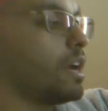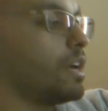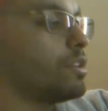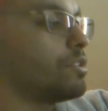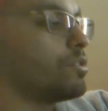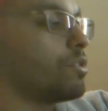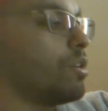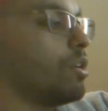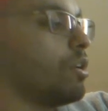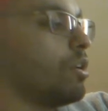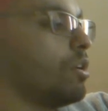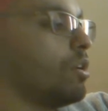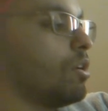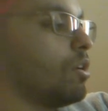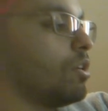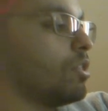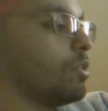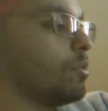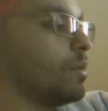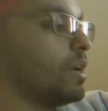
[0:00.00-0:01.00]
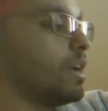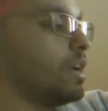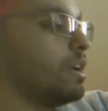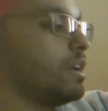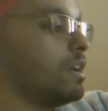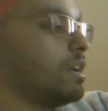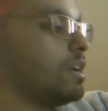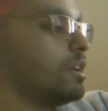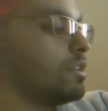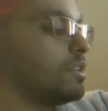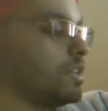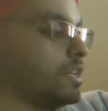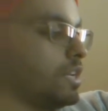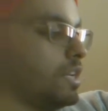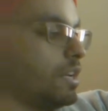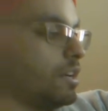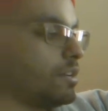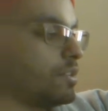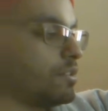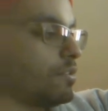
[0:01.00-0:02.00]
I draw all the way to here.